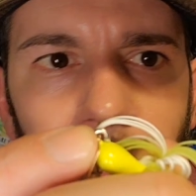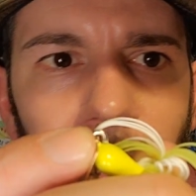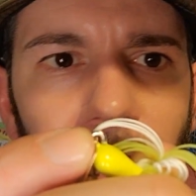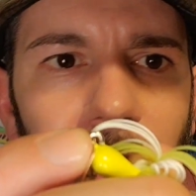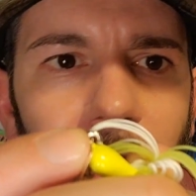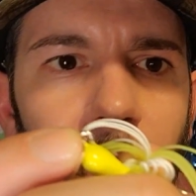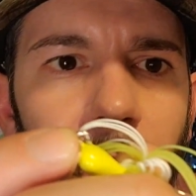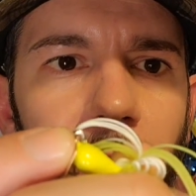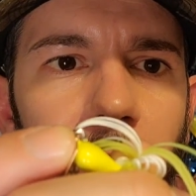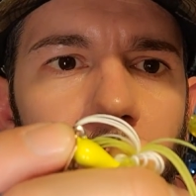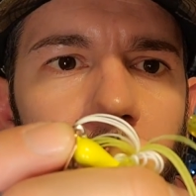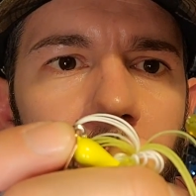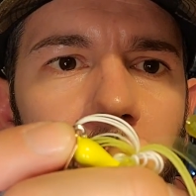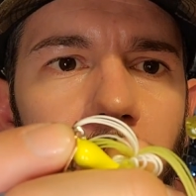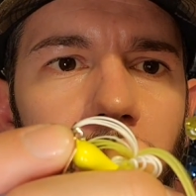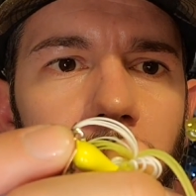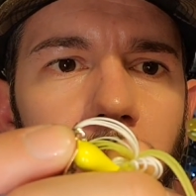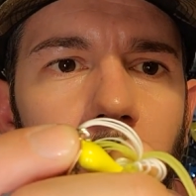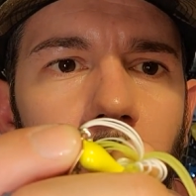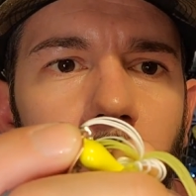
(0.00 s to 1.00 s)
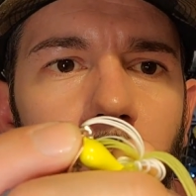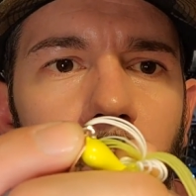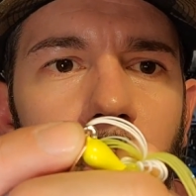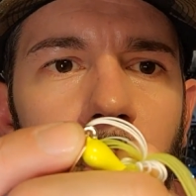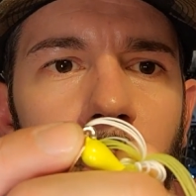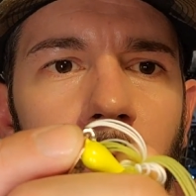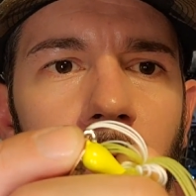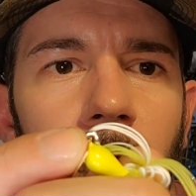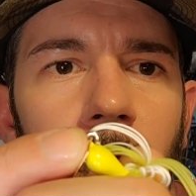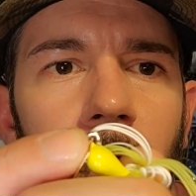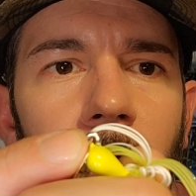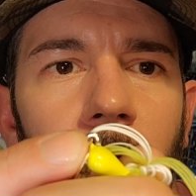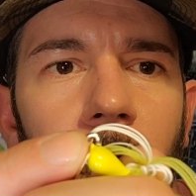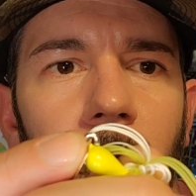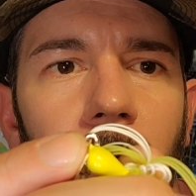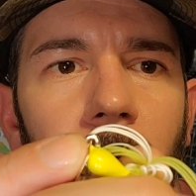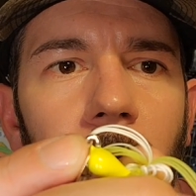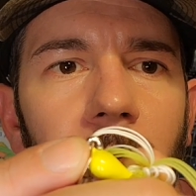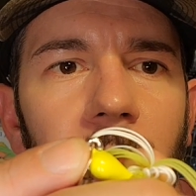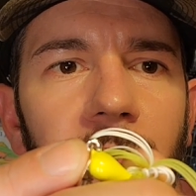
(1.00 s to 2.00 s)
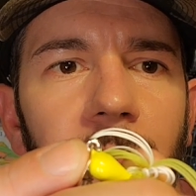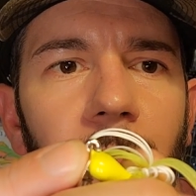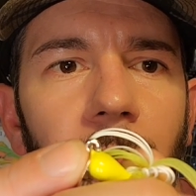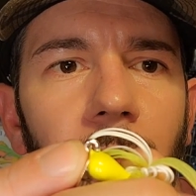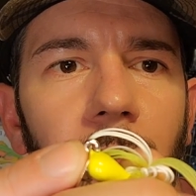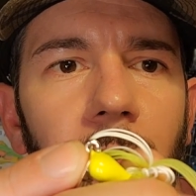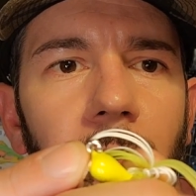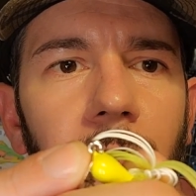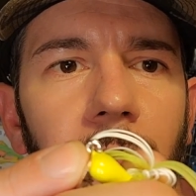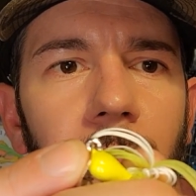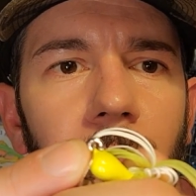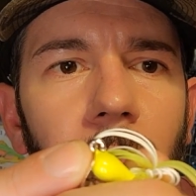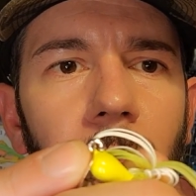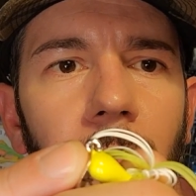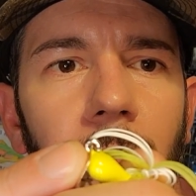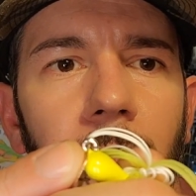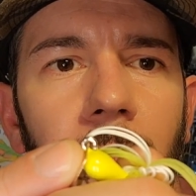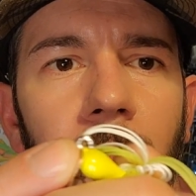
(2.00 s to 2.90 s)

I didn't poke it through. I just poke it through.